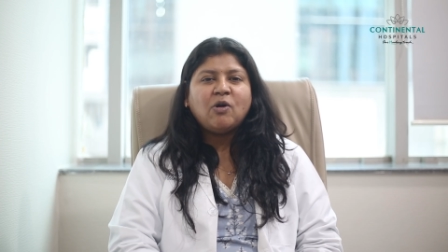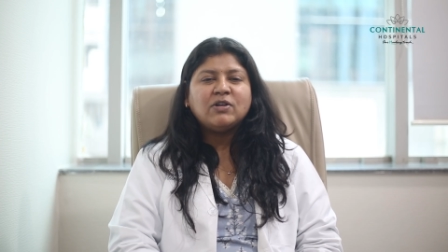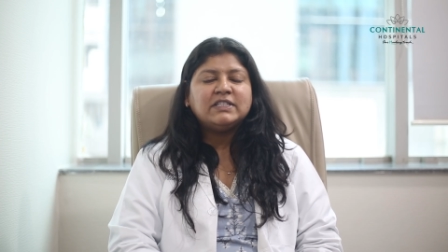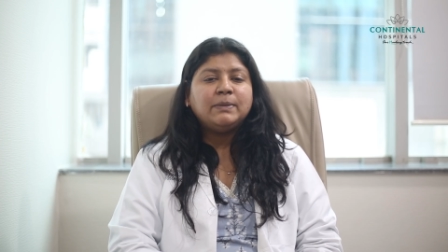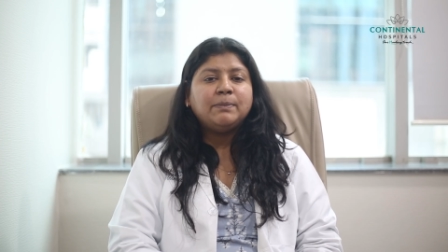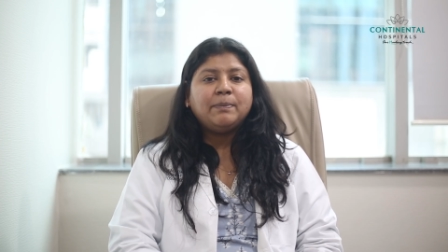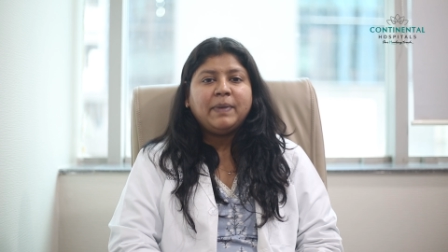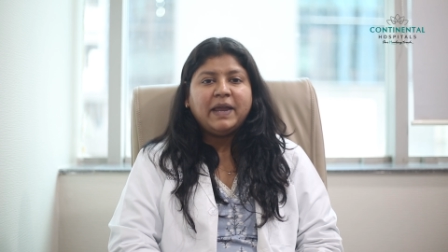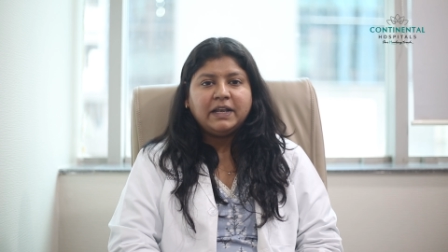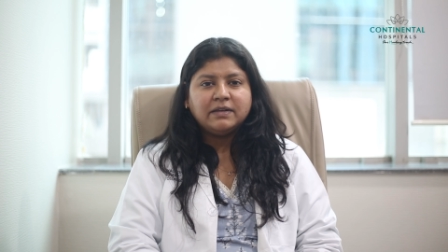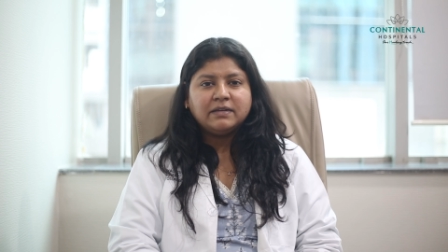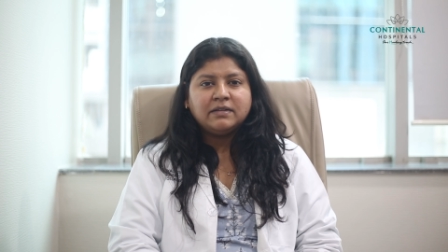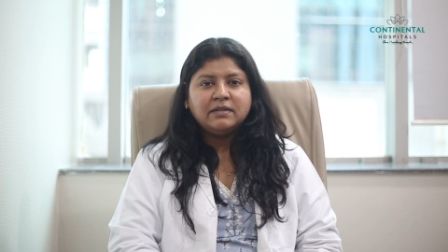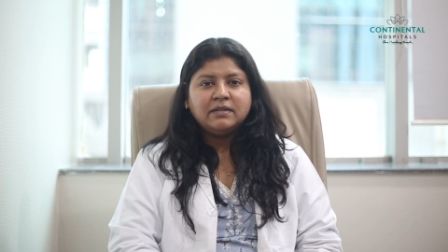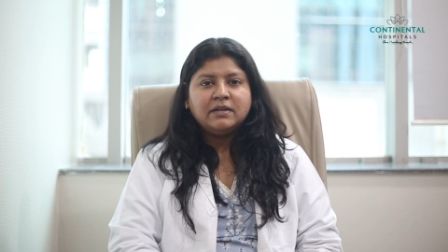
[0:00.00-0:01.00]
causing pain.
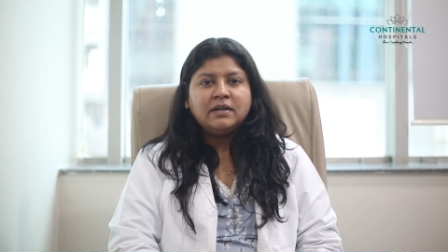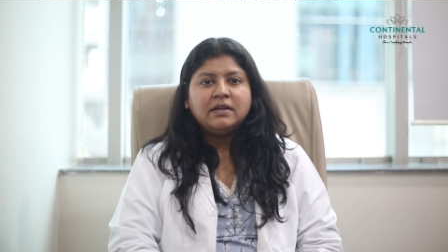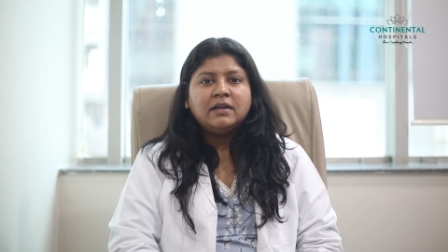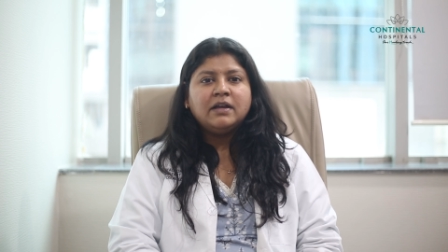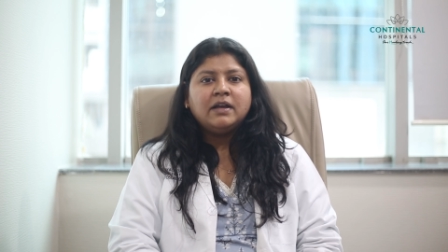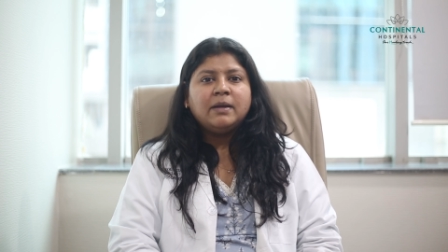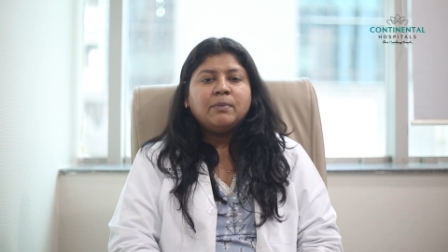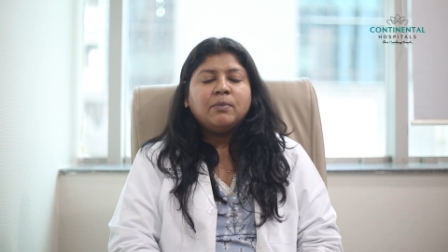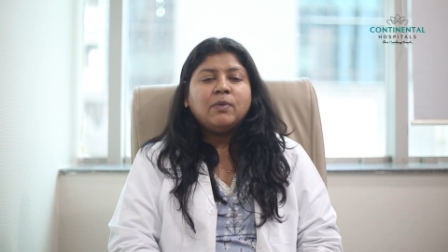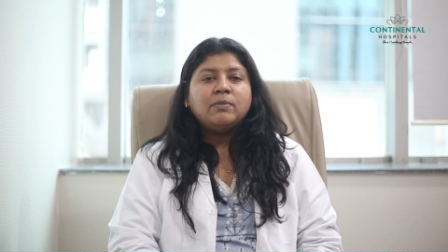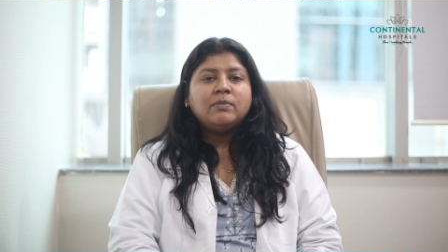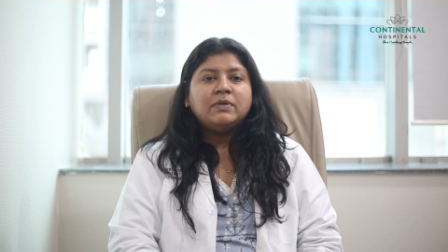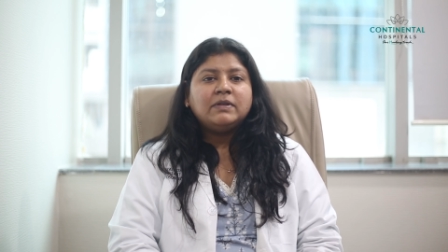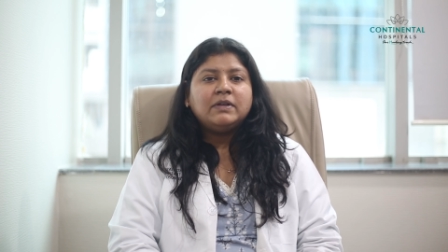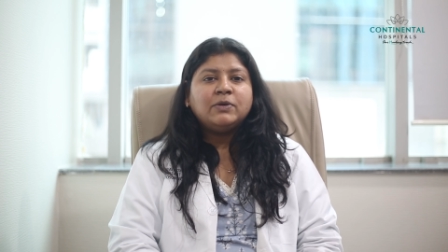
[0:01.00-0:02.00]

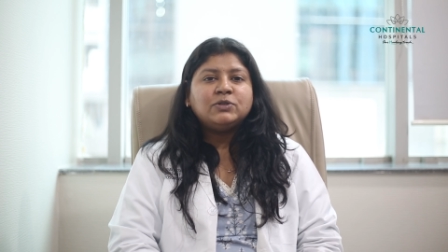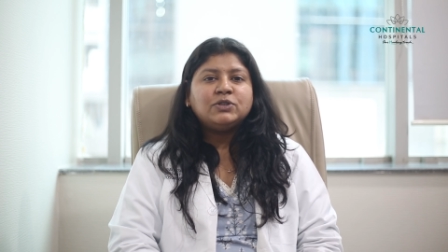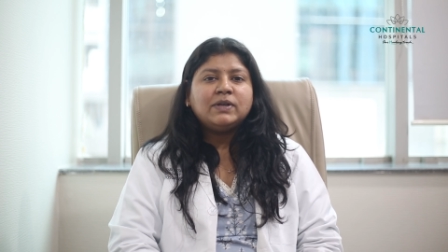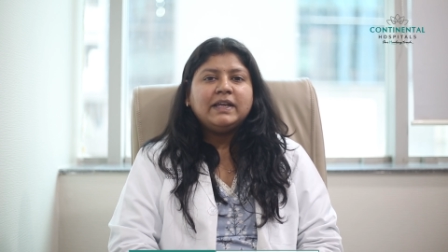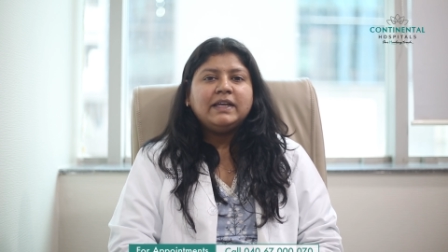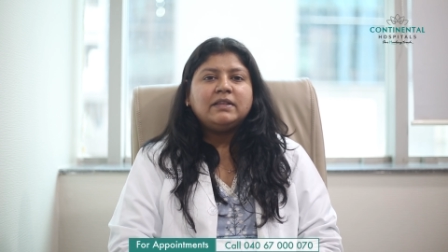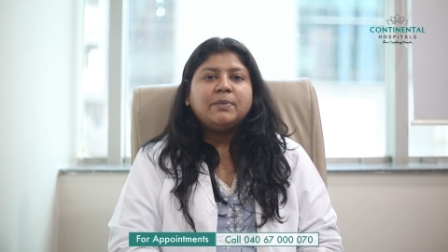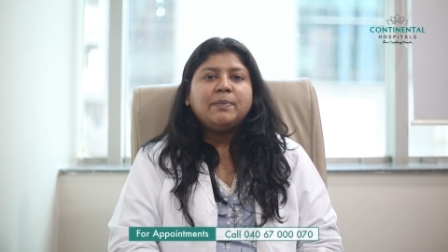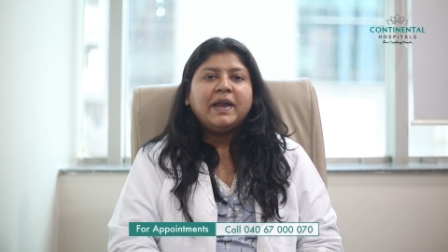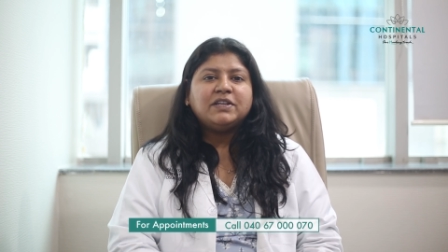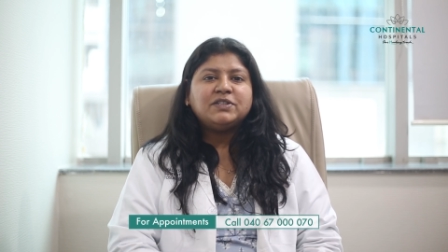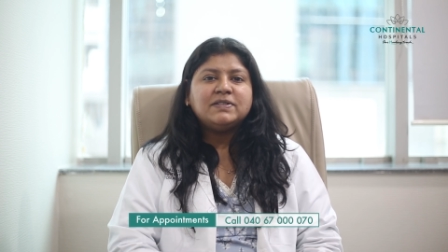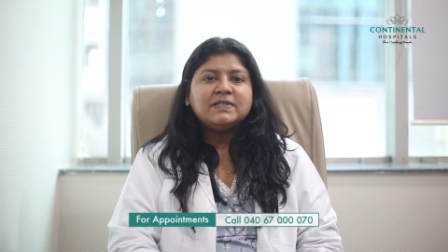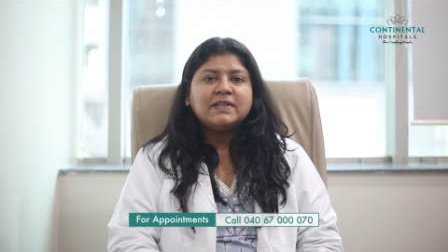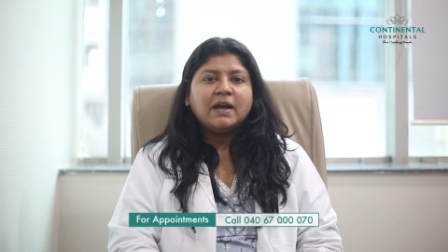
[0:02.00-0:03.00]
Usually the
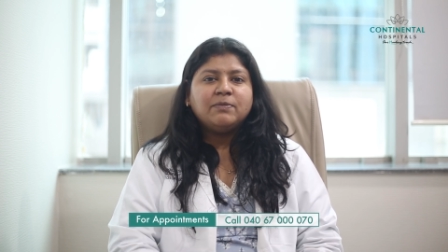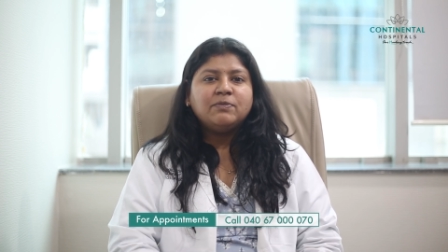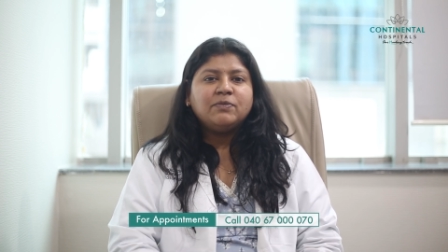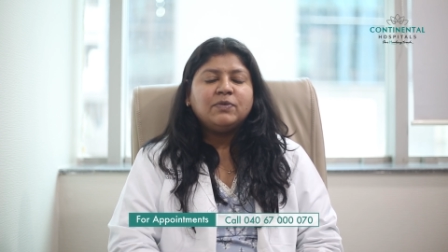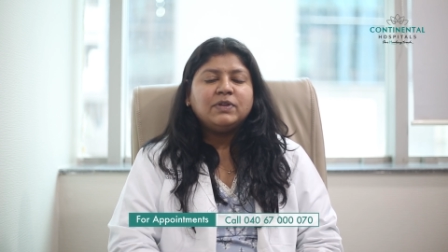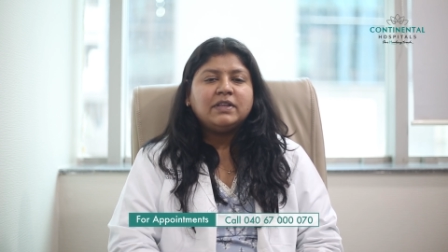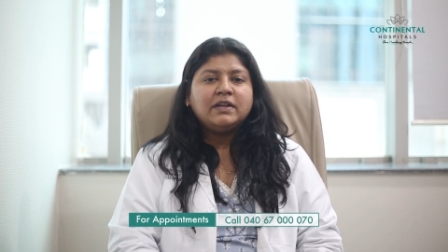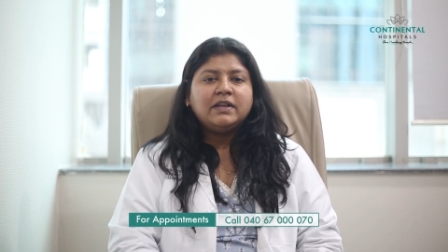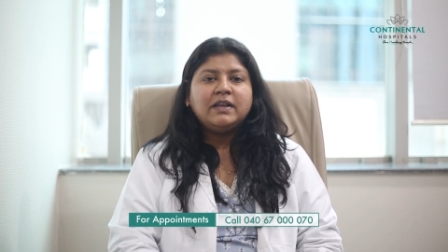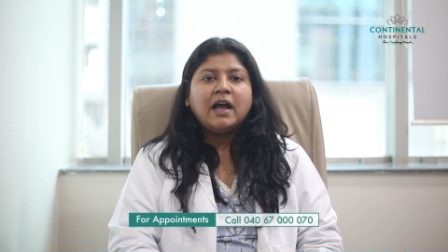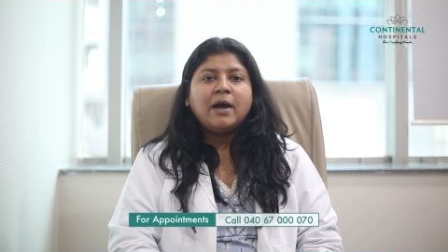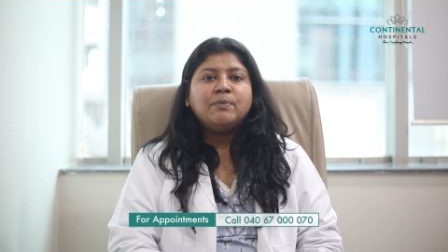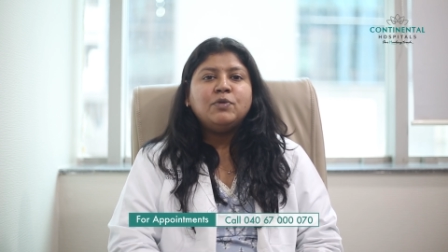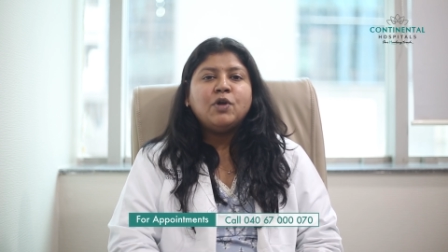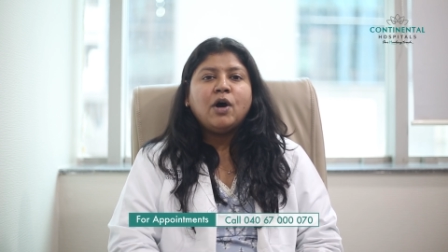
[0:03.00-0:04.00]
patients come with an
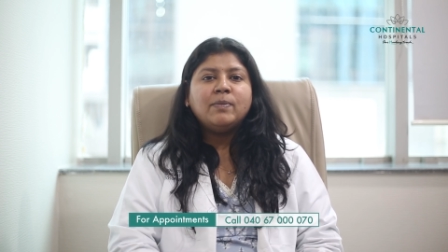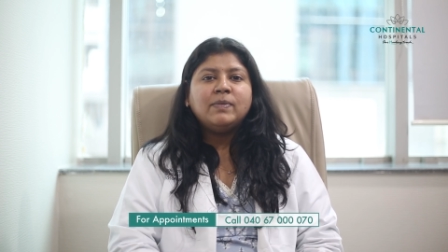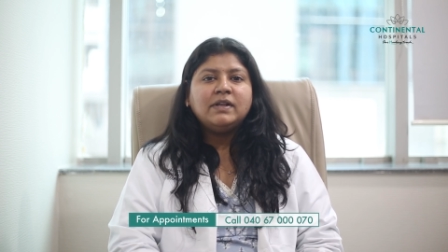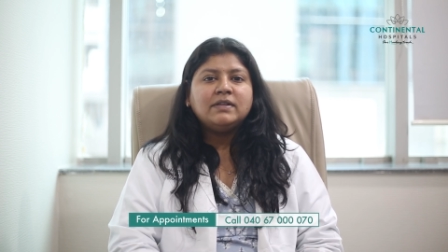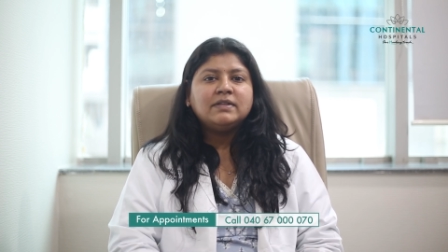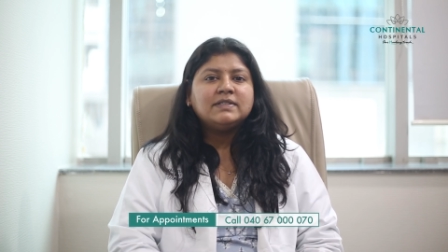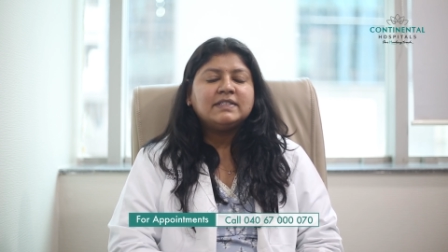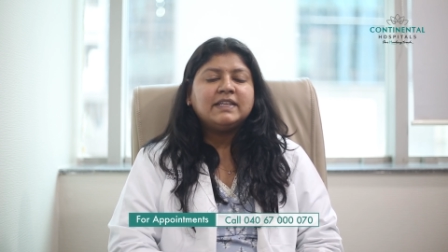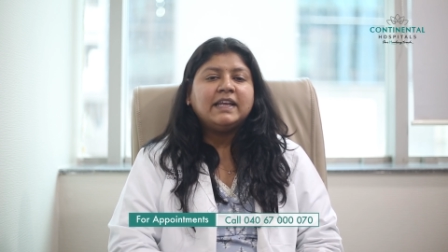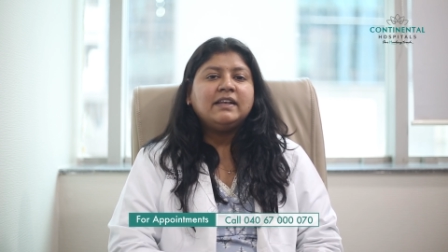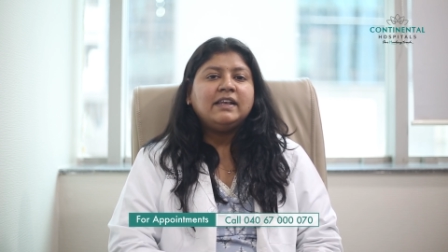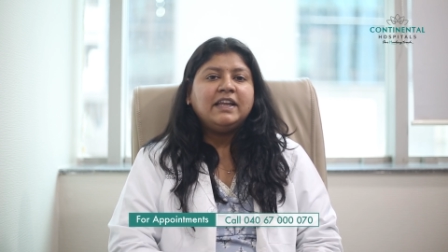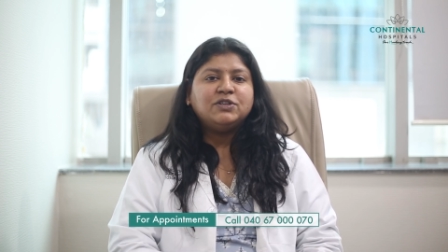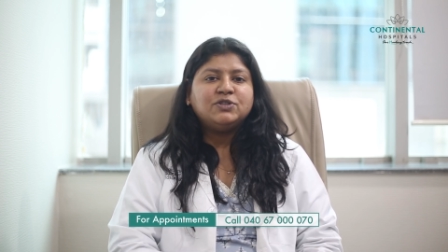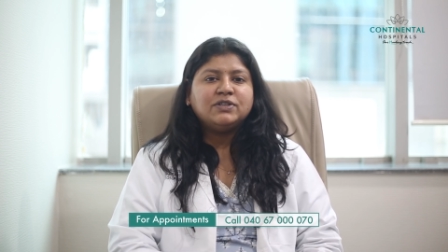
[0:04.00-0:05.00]
abnormal skin
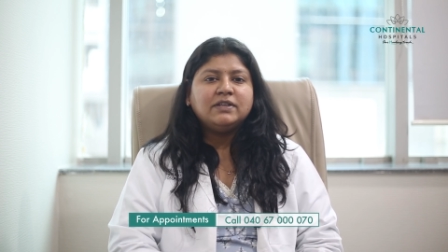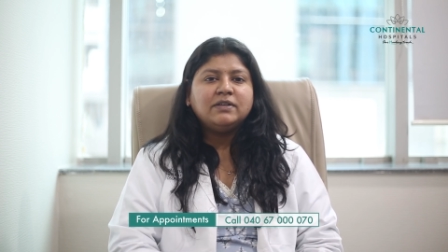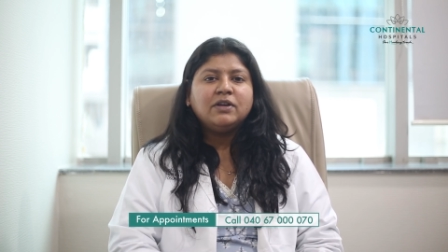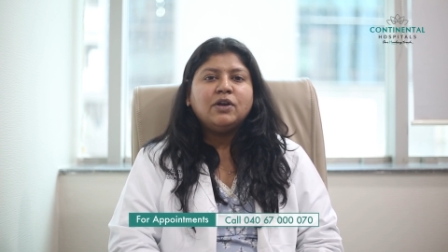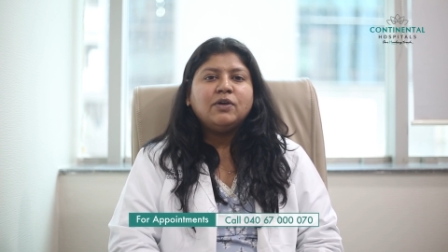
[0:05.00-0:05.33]
lesion,